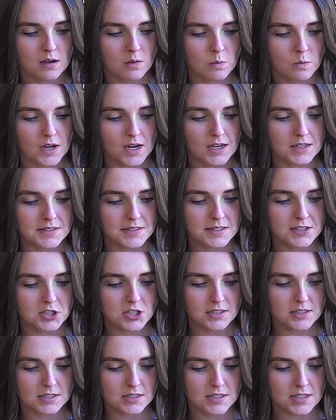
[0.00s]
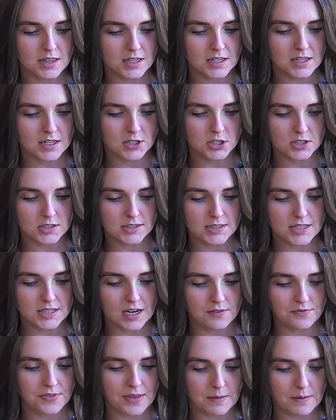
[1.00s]
When I suggested to the kitchen
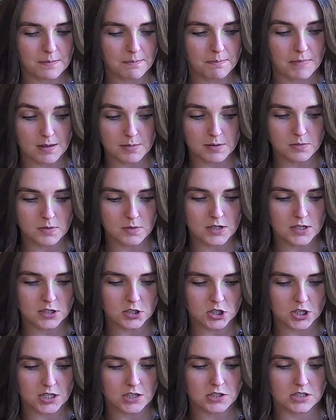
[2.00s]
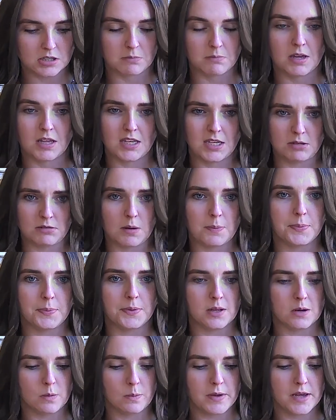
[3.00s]
staff that maybe we could change the menu up a
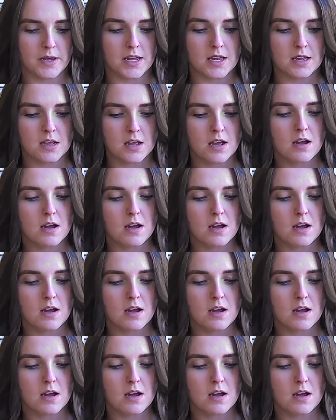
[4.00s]
little bit,